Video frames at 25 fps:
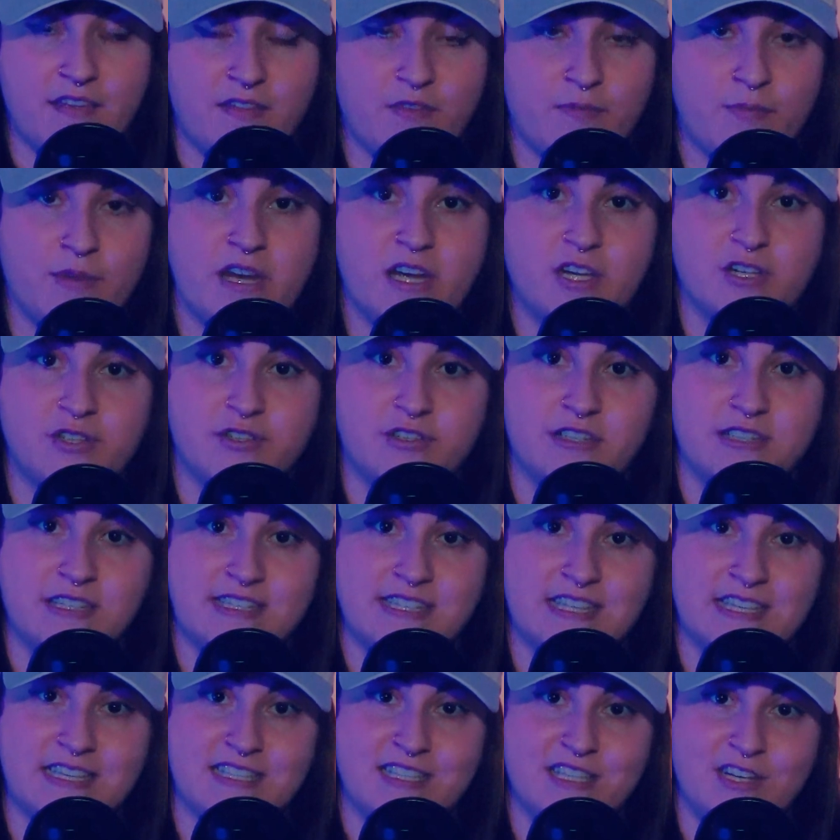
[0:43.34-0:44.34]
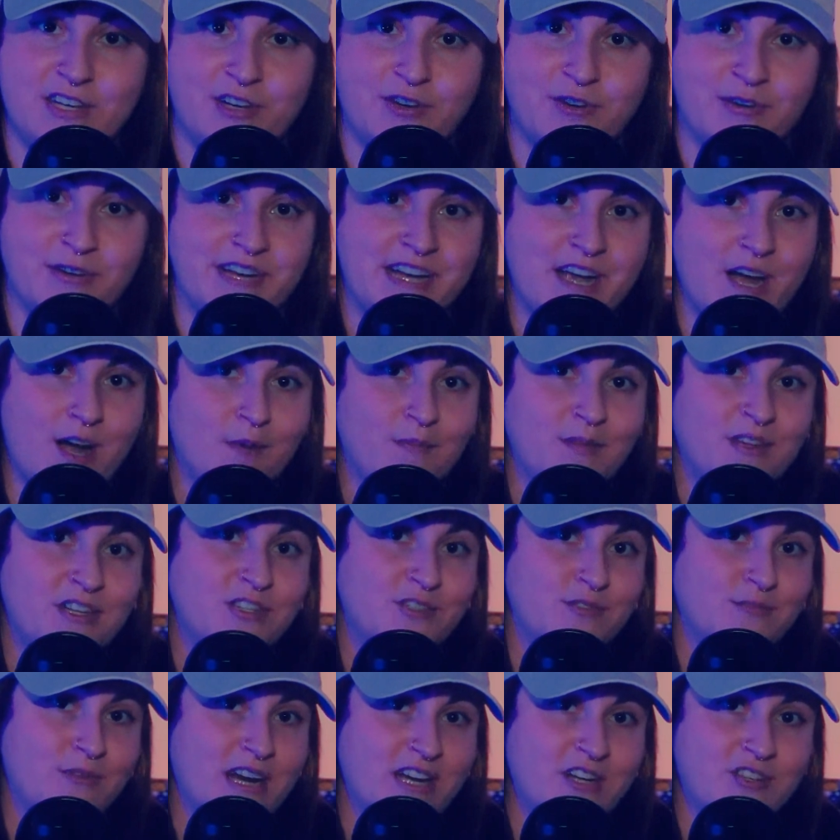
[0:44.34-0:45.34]
360 degree
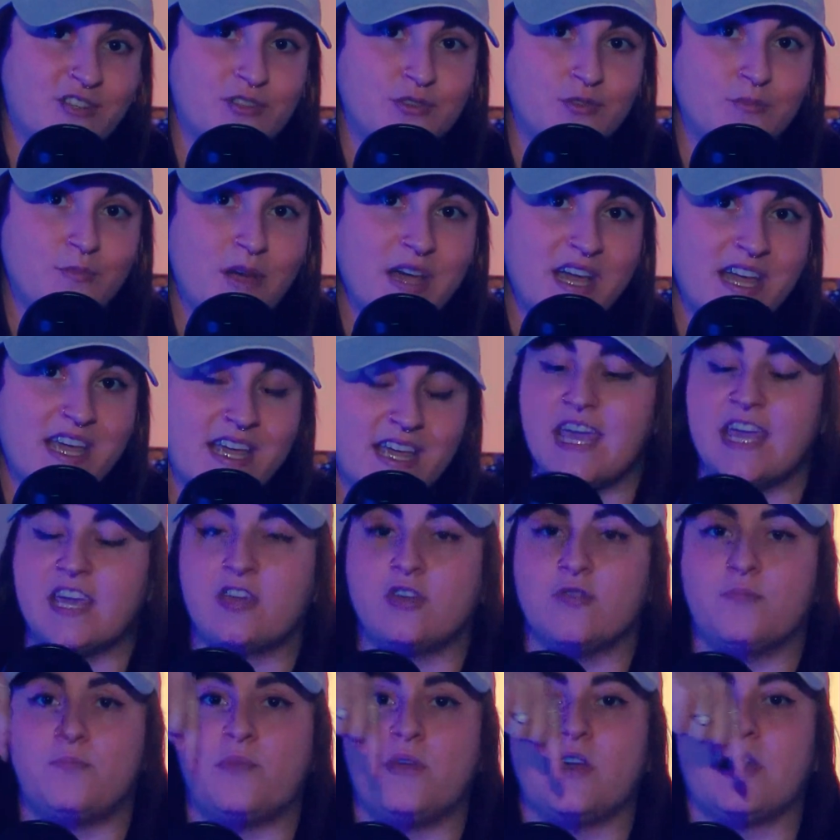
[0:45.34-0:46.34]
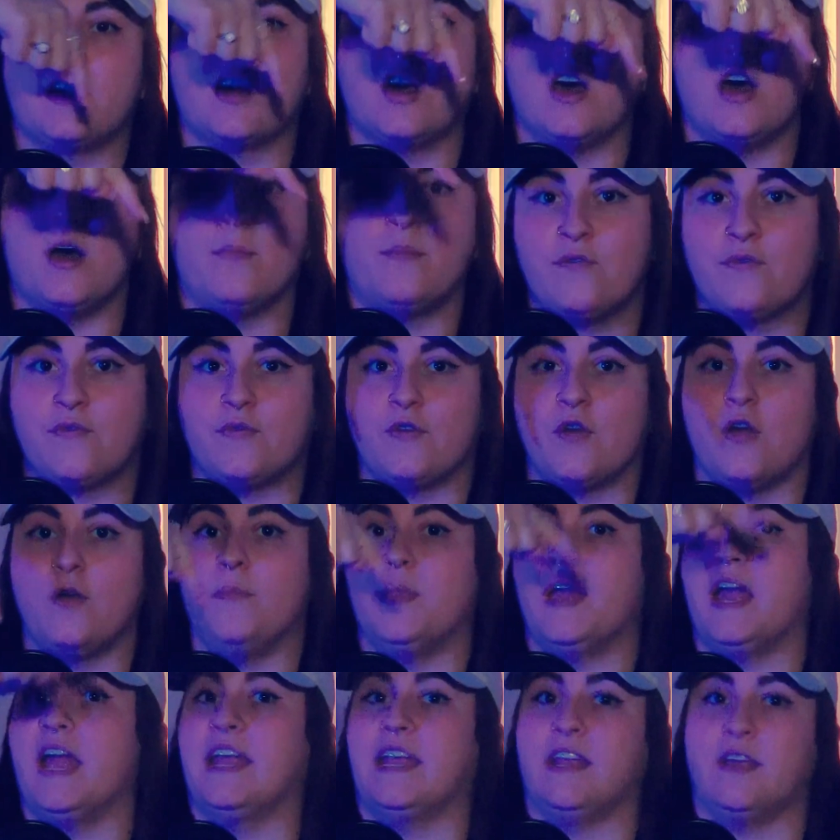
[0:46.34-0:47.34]
omnidirectional mic, it could pick up from
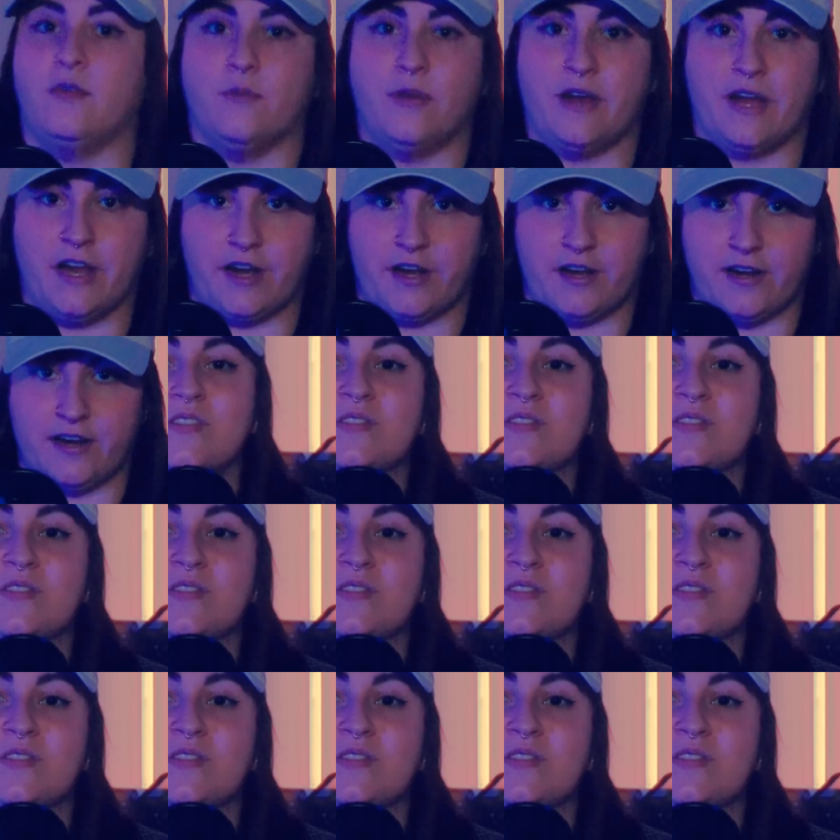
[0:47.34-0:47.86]
anywhere.